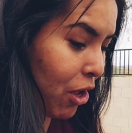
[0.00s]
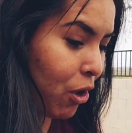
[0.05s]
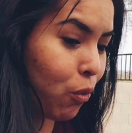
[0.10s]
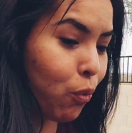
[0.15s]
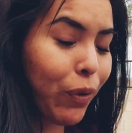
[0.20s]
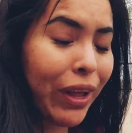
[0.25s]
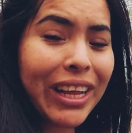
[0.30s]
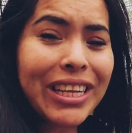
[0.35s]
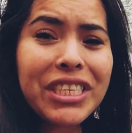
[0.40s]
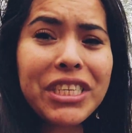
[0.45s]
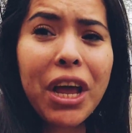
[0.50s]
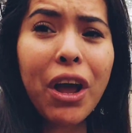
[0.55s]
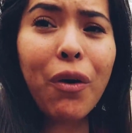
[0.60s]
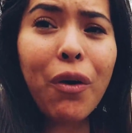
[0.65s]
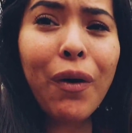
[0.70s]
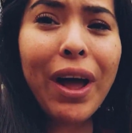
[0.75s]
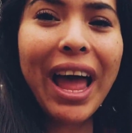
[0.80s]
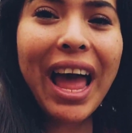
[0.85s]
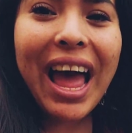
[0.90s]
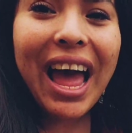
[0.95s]
we don't
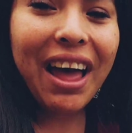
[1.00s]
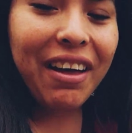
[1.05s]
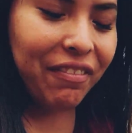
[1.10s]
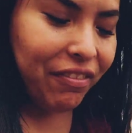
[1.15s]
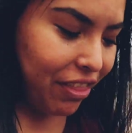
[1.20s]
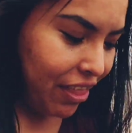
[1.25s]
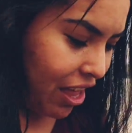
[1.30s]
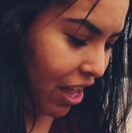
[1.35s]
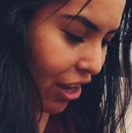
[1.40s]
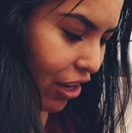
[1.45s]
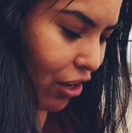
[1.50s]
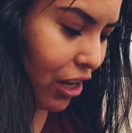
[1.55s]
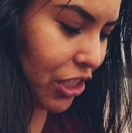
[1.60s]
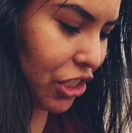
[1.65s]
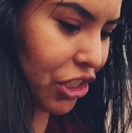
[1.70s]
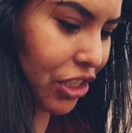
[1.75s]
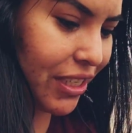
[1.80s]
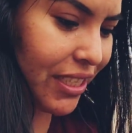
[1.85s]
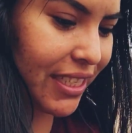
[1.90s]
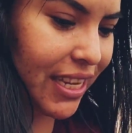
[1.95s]
have the
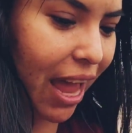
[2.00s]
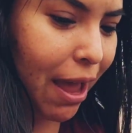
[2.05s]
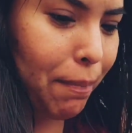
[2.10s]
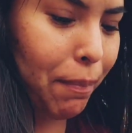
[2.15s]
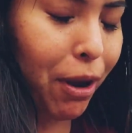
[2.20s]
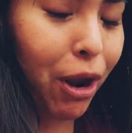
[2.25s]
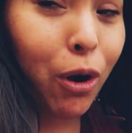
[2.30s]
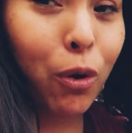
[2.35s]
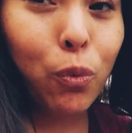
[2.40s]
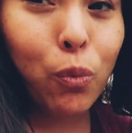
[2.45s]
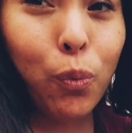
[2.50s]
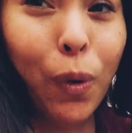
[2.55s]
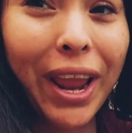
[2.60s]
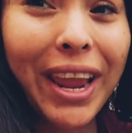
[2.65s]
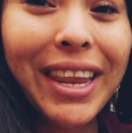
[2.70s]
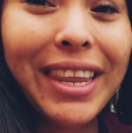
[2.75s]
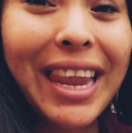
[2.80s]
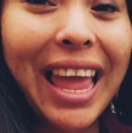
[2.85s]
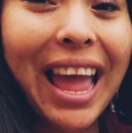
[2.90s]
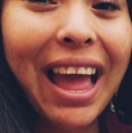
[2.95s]
cushions up right
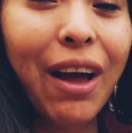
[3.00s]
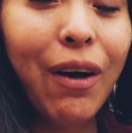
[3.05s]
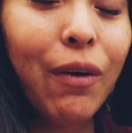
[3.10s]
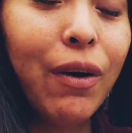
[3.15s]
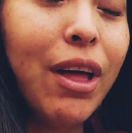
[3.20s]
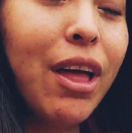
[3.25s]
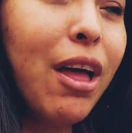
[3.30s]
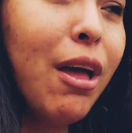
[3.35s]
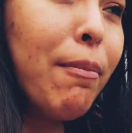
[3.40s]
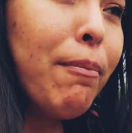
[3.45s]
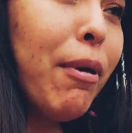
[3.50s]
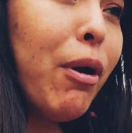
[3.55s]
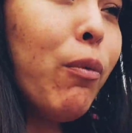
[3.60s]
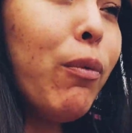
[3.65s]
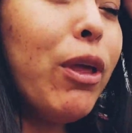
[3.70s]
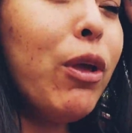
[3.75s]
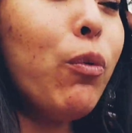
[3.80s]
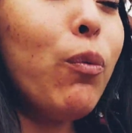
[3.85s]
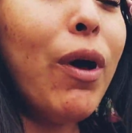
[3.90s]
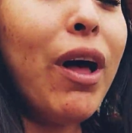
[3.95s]
now, but we
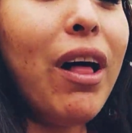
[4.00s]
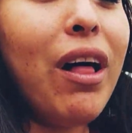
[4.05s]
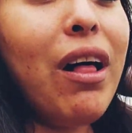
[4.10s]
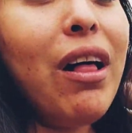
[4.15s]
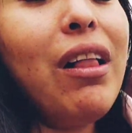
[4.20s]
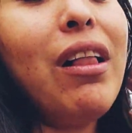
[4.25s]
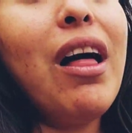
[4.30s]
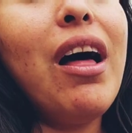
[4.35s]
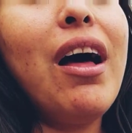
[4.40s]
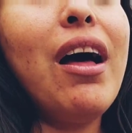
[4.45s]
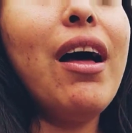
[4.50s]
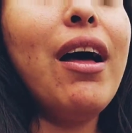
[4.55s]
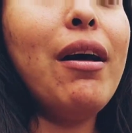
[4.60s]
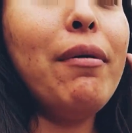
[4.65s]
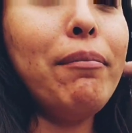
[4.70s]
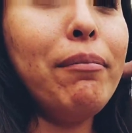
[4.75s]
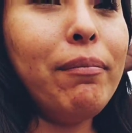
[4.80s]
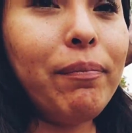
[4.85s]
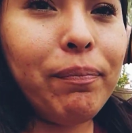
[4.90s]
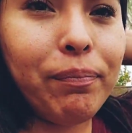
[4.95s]
will
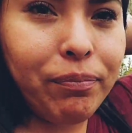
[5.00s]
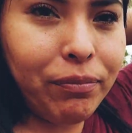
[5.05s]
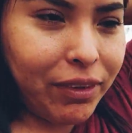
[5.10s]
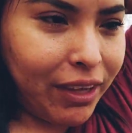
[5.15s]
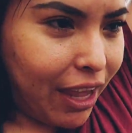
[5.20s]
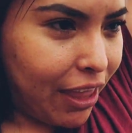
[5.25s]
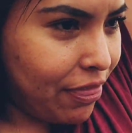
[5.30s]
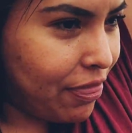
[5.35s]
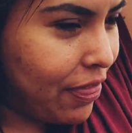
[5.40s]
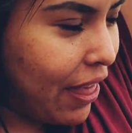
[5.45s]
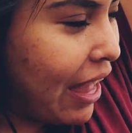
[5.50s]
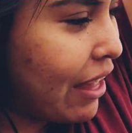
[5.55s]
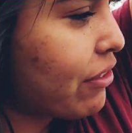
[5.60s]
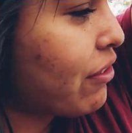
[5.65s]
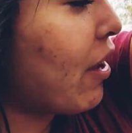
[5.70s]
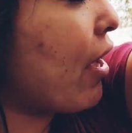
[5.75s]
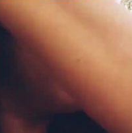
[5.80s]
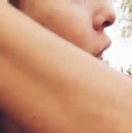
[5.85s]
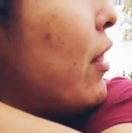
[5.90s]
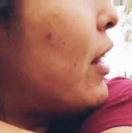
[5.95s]
um, get that
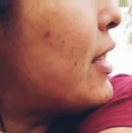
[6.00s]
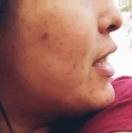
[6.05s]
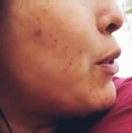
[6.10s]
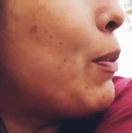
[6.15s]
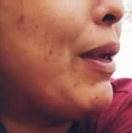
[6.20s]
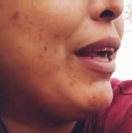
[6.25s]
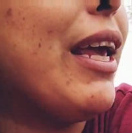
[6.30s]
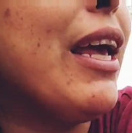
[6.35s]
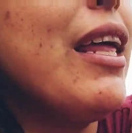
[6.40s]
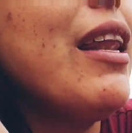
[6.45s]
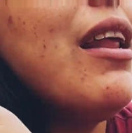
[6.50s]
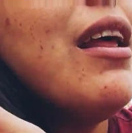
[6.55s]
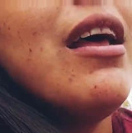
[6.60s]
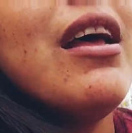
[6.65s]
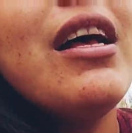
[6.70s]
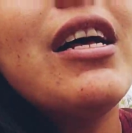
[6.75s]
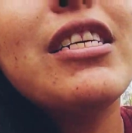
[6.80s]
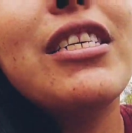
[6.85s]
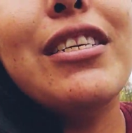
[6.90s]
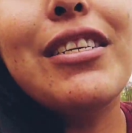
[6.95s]
done this weekend.
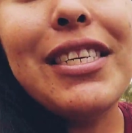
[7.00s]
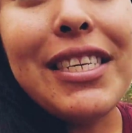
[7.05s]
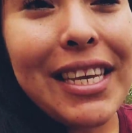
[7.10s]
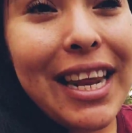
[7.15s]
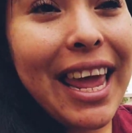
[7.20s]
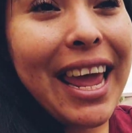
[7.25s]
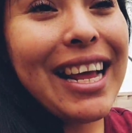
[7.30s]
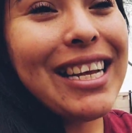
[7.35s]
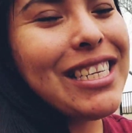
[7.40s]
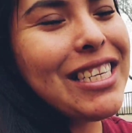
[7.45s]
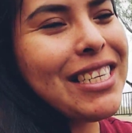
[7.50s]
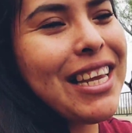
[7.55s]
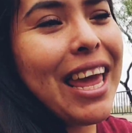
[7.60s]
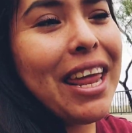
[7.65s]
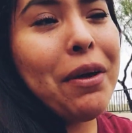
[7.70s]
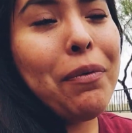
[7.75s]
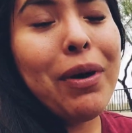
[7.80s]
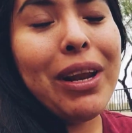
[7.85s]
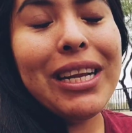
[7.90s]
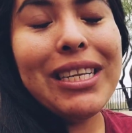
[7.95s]
So today I just kind of
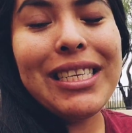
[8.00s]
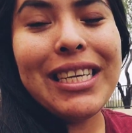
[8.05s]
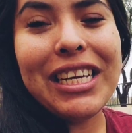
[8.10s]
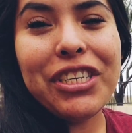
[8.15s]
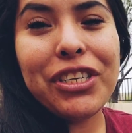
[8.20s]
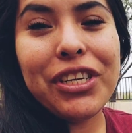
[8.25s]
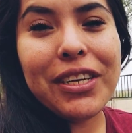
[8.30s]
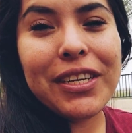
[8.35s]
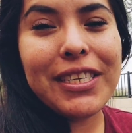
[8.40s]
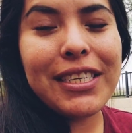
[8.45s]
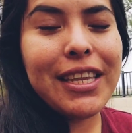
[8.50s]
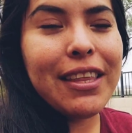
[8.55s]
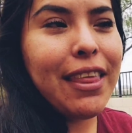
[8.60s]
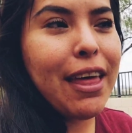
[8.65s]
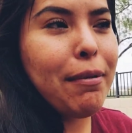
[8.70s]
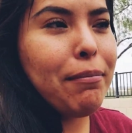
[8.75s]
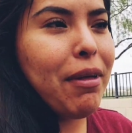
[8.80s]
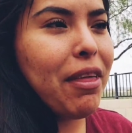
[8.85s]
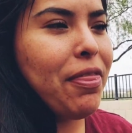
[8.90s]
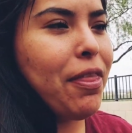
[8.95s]
wanted to introduce to
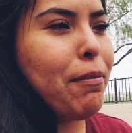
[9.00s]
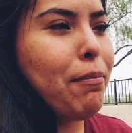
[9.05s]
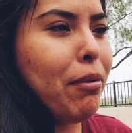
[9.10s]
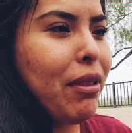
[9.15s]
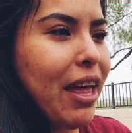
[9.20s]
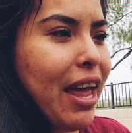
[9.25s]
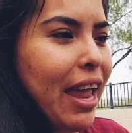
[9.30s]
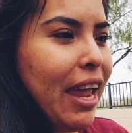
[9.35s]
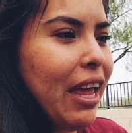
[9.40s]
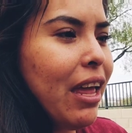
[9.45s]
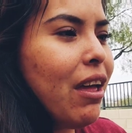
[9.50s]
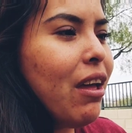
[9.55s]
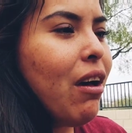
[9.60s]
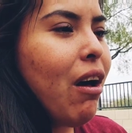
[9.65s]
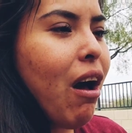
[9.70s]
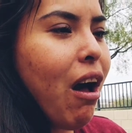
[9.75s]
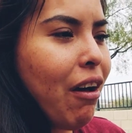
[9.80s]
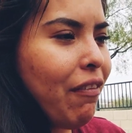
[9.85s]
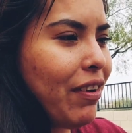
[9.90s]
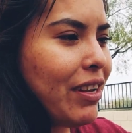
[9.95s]
them, let them play.
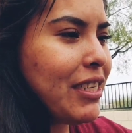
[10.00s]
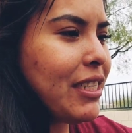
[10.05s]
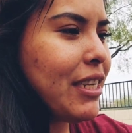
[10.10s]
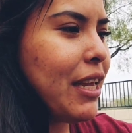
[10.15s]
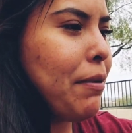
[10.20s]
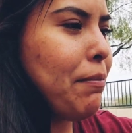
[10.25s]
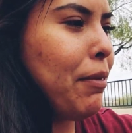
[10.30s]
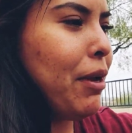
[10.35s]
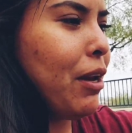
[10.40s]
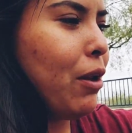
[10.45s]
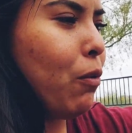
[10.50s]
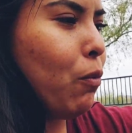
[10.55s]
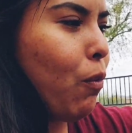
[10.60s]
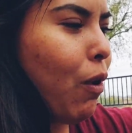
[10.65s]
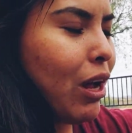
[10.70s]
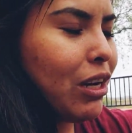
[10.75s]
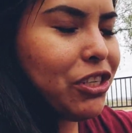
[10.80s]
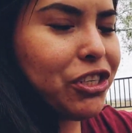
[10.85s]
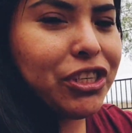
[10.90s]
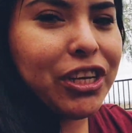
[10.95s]
Obviously I'm going to
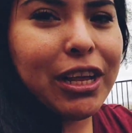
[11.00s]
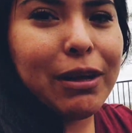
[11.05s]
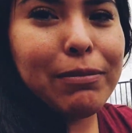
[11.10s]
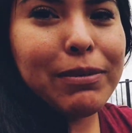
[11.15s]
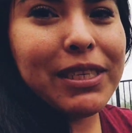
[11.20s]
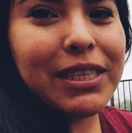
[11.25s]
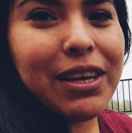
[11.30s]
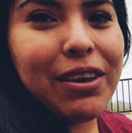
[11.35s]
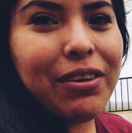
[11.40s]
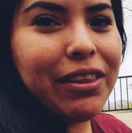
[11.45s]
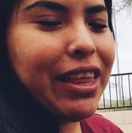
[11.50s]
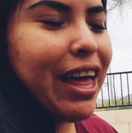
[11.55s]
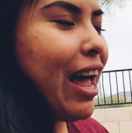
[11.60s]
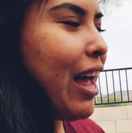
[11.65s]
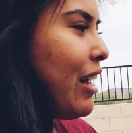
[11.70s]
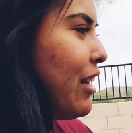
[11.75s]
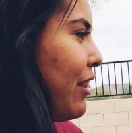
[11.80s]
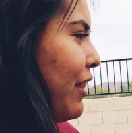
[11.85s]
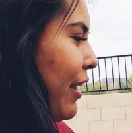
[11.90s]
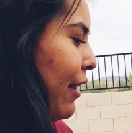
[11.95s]
watch them so
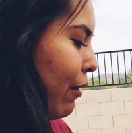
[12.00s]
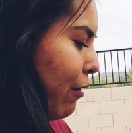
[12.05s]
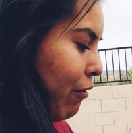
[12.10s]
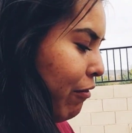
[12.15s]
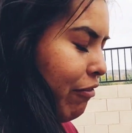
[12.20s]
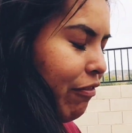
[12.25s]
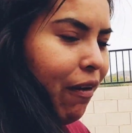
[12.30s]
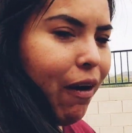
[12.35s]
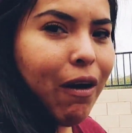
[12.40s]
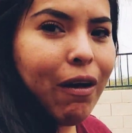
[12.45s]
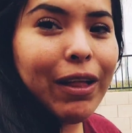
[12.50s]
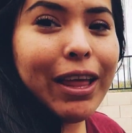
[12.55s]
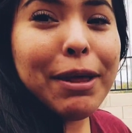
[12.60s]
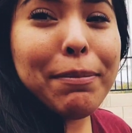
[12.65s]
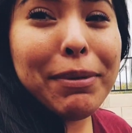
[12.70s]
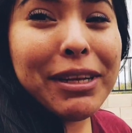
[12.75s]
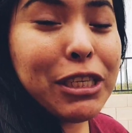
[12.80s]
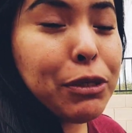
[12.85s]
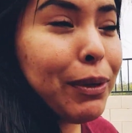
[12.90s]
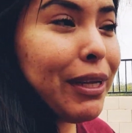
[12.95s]
that they don't fall in
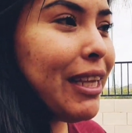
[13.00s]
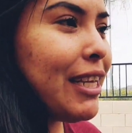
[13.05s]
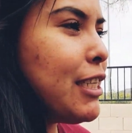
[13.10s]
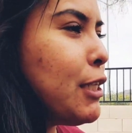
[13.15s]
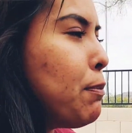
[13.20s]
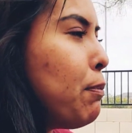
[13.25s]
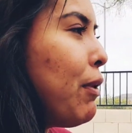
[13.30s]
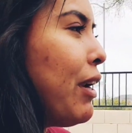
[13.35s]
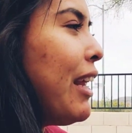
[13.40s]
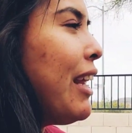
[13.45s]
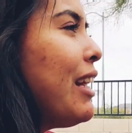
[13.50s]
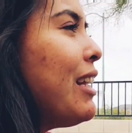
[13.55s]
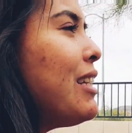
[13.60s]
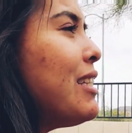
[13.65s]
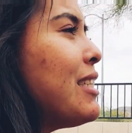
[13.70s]
between the springs.